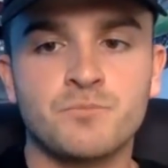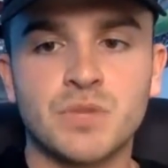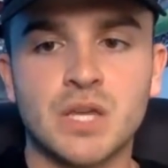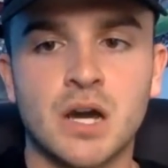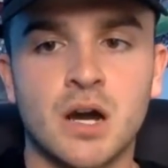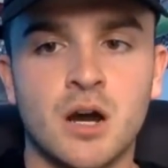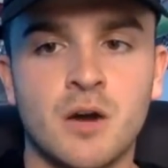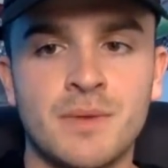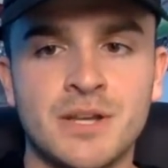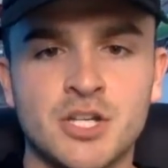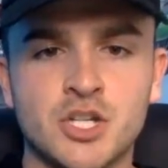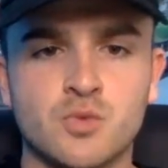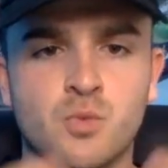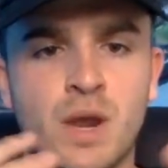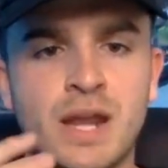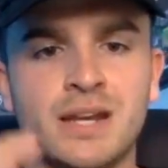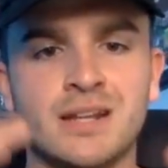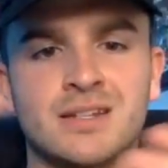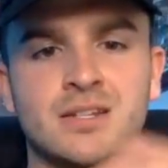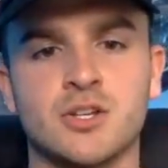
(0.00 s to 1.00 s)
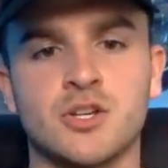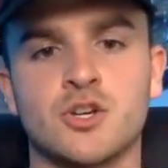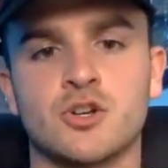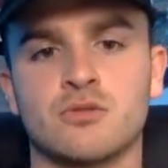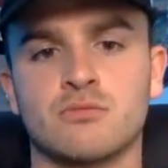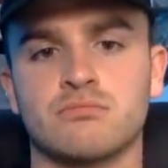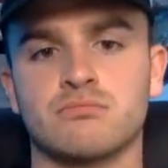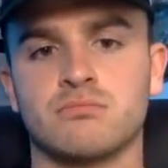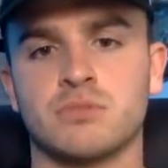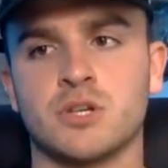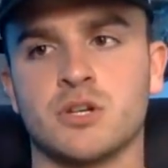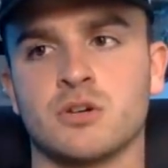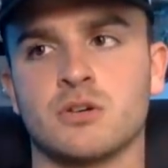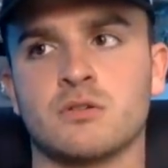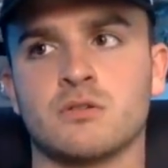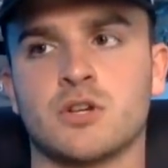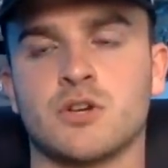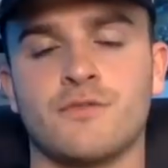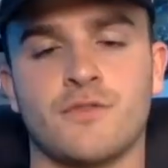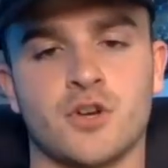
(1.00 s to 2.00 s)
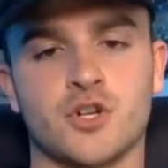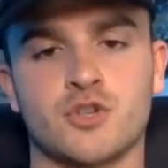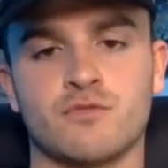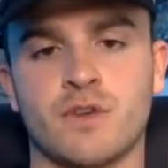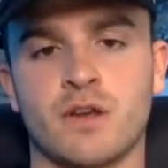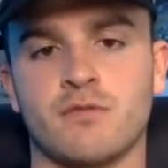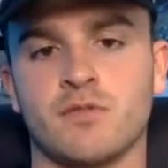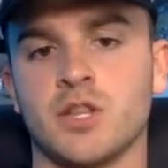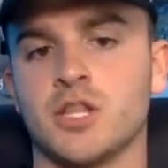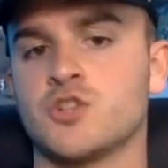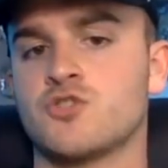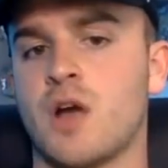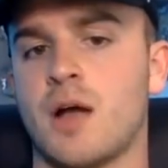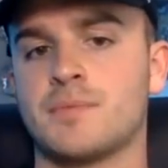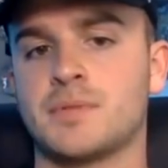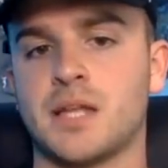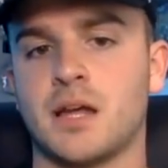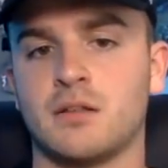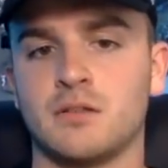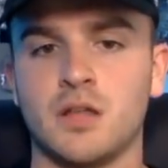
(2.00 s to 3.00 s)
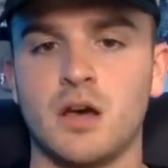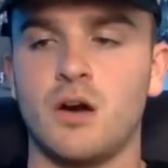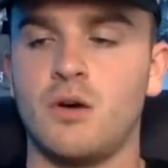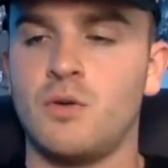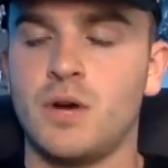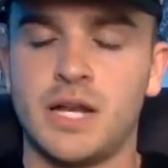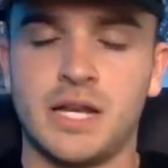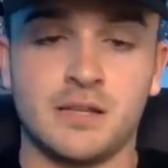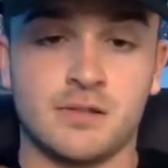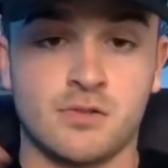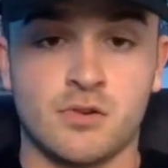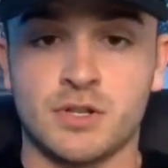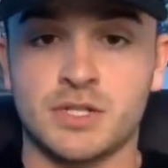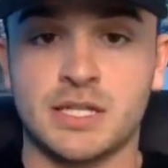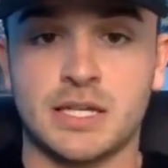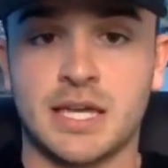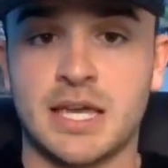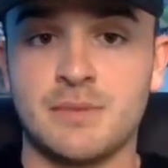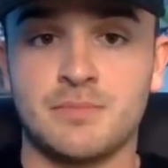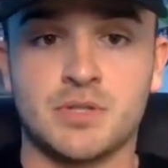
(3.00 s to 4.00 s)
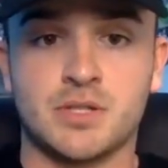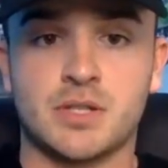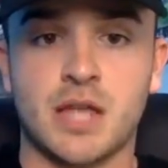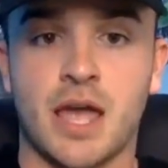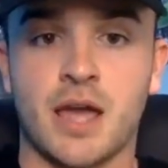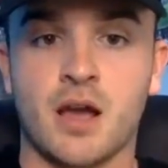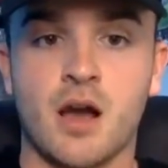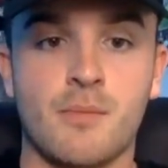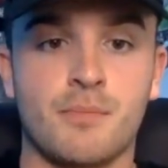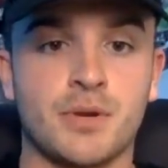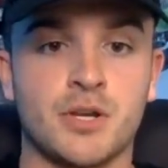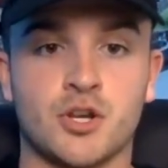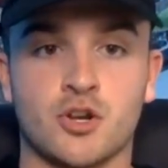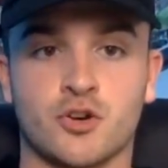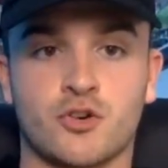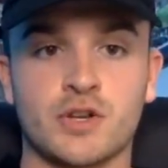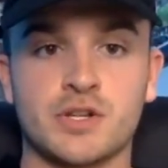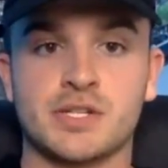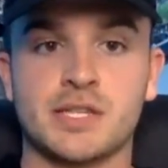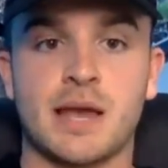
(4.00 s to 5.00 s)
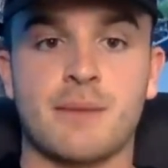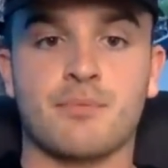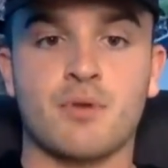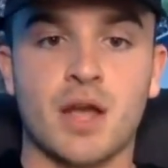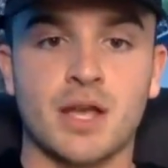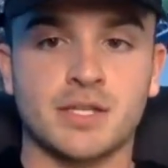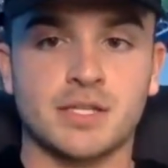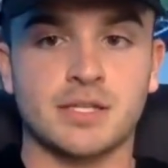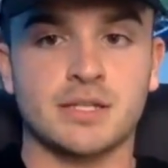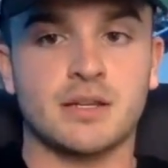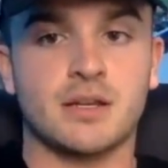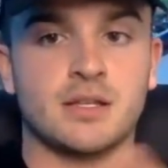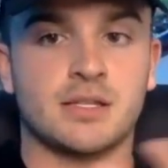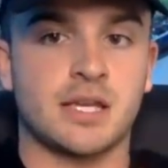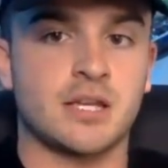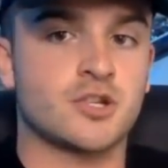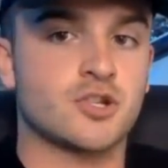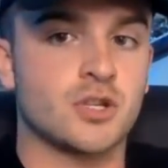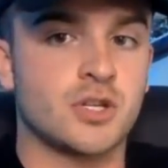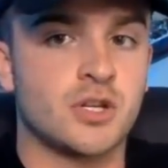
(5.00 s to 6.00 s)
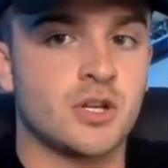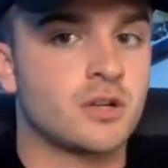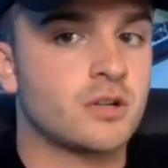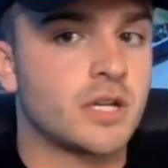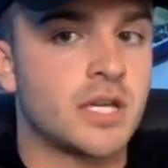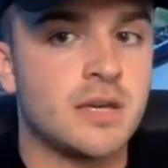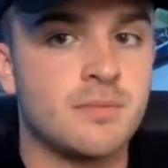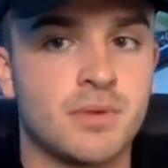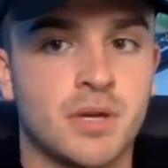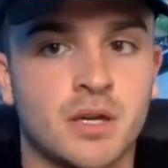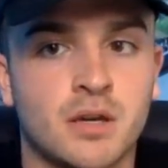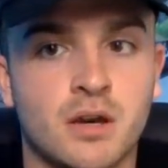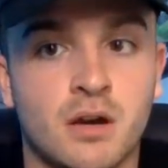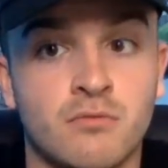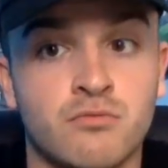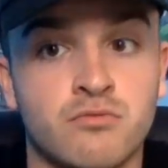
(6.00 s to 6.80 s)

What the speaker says: And just wait until your conversion rate really drops down low. And as long as it keeps staying up and you're increasing that price, essentially you're keeping a